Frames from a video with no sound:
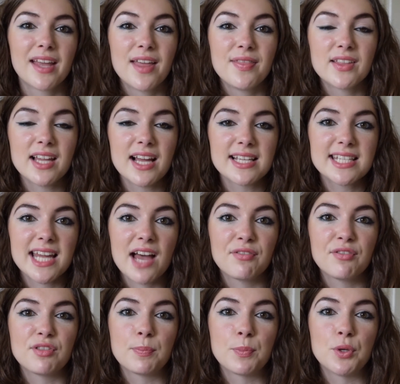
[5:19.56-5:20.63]
The last half
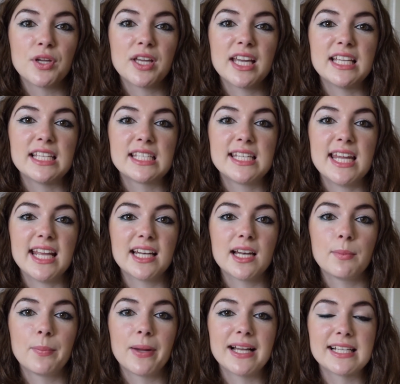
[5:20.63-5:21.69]
of the book is taken
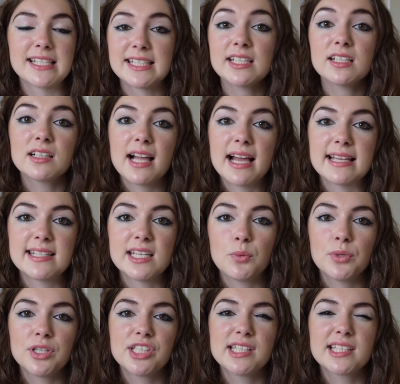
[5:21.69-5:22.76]
up by a single essay
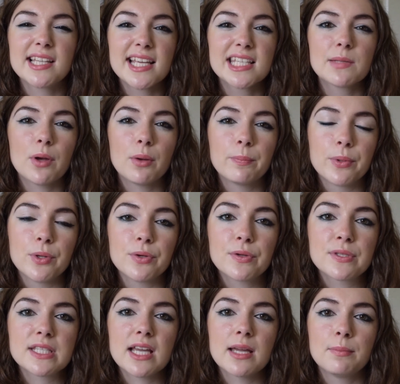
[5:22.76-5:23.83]
which is less about
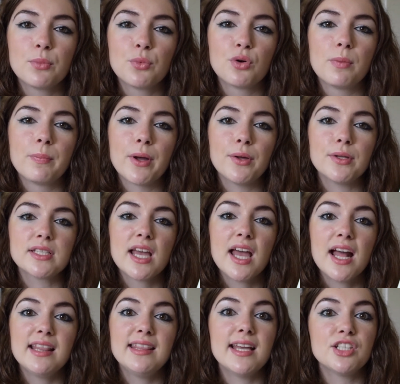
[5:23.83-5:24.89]
books and more about
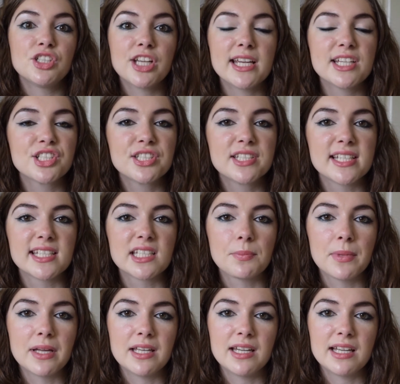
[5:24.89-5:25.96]
the education system
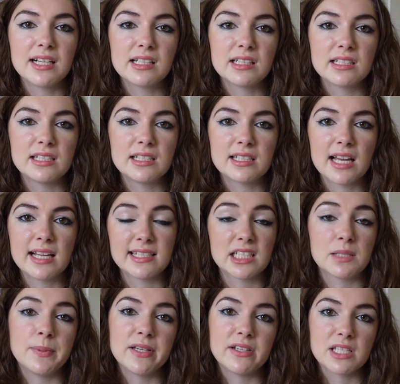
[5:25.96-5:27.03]
in England as
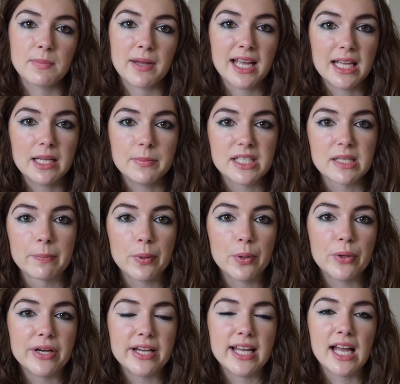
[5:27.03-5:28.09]
experienced by him as a
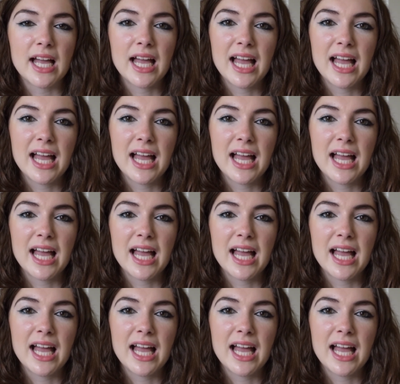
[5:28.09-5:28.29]
boy,